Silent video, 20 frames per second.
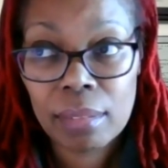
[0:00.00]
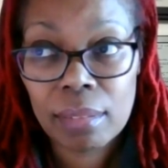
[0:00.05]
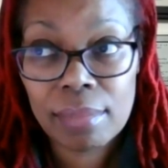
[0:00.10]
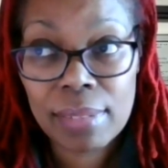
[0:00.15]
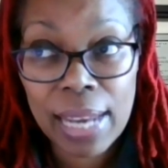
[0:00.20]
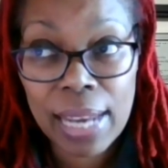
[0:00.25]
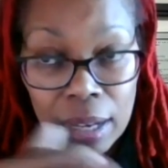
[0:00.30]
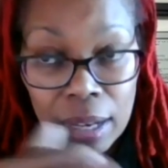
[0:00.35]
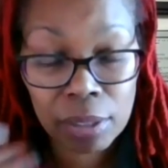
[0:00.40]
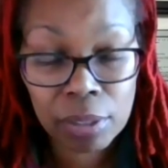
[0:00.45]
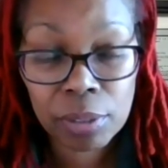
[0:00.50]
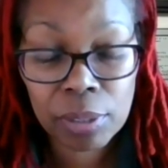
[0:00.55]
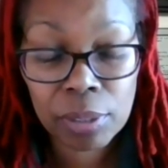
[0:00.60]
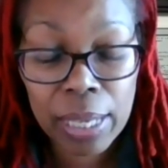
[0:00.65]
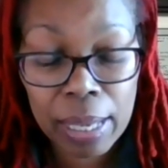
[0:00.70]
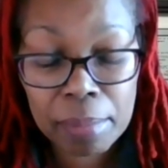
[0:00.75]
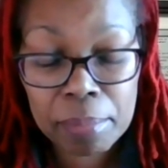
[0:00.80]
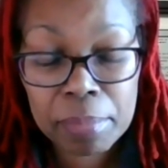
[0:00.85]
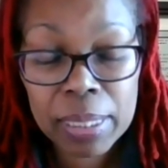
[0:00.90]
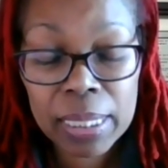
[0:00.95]
now you're
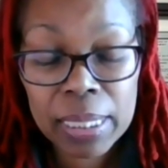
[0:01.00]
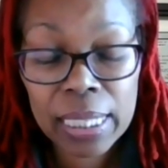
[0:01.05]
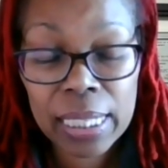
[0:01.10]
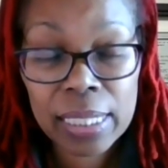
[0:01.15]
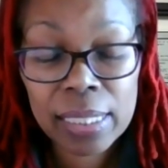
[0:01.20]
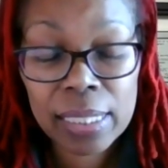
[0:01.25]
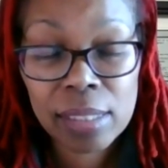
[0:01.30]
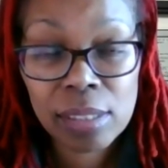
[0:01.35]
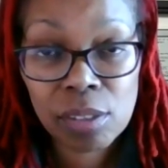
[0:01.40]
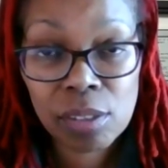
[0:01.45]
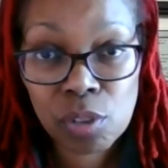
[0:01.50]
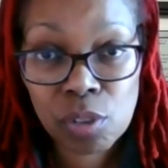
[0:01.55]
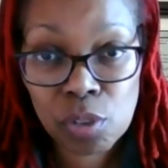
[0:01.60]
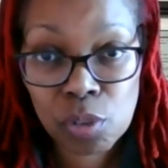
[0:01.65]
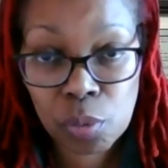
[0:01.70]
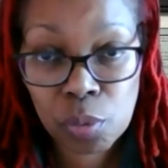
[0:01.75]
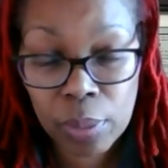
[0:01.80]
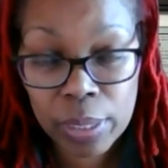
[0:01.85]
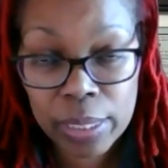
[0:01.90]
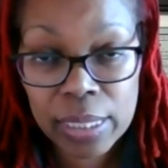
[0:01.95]
coming in
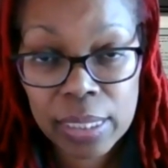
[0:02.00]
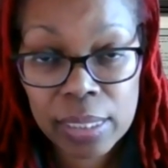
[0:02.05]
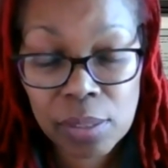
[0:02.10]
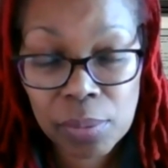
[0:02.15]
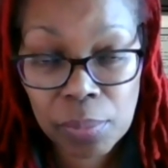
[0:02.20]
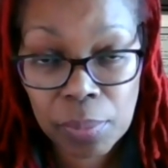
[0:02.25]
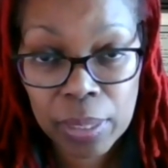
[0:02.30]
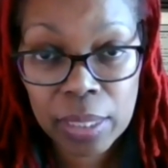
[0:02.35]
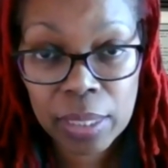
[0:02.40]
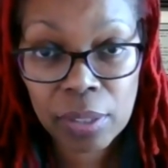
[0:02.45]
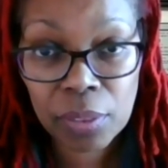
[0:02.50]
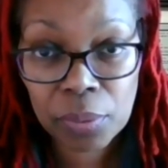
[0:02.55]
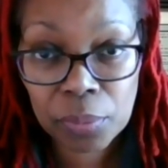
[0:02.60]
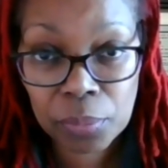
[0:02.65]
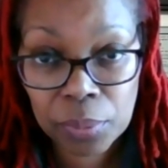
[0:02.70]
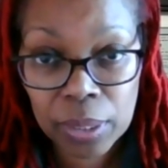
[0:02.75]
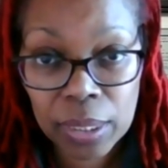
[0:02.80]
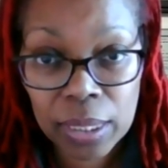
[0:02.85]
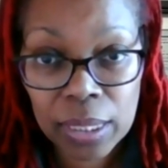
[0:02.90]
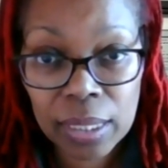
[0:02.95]

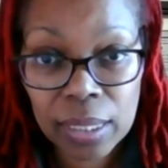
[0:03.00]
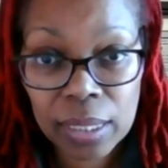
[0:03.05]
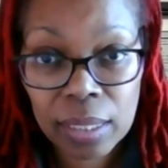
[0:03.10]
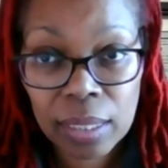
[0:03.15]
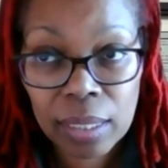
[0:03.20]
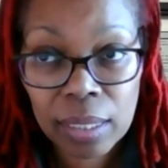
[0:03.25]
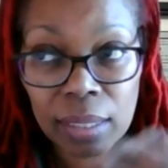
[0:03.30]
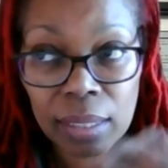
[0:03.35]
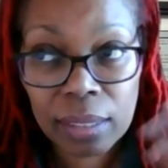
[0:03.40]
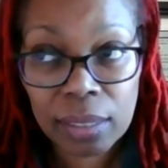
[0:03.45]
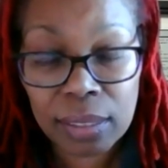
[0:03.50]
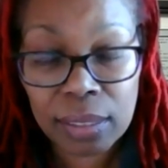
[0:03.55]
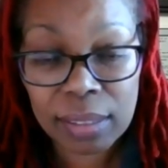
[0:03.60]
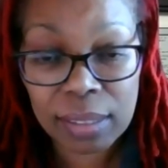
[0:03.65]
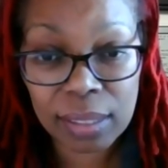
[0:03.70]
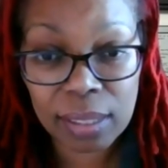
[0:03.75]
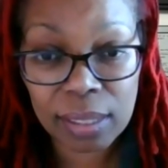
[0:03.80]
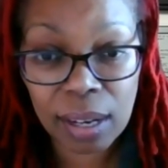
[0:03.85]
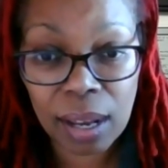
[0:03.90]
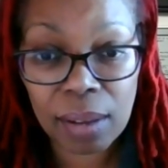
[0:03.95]
2023,
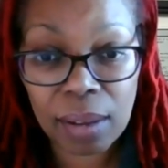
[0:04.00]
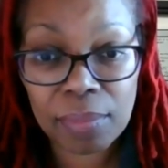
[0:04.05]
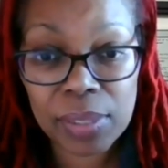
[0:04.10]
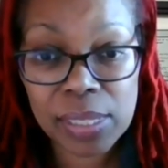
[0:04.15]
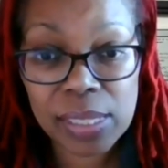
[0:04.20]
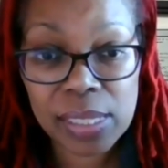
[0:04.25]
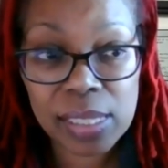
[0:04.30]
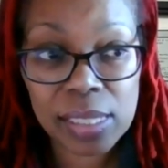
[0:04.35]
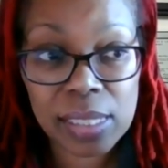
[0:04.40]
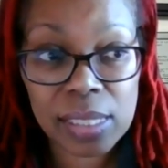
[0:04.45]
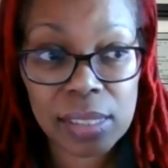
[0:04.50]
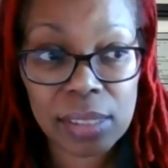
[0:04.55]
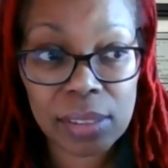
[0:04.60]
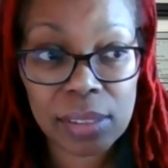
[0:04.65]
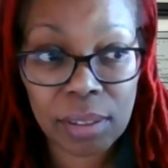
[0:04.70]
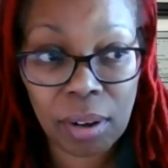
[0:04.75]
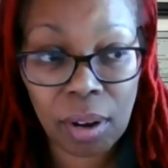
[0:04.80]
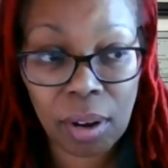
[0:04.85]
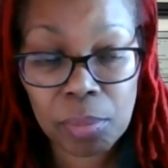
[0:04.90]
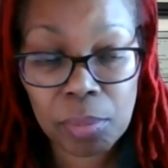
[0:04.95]
then obviously
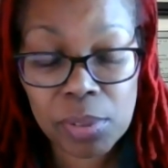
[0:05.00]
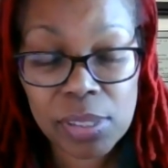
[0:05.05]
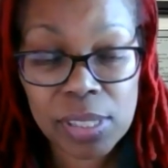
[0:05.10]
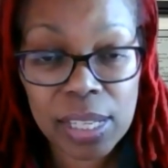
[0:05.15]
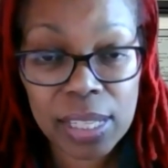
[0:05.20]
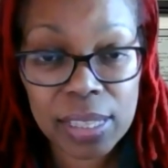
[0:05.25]
you're almost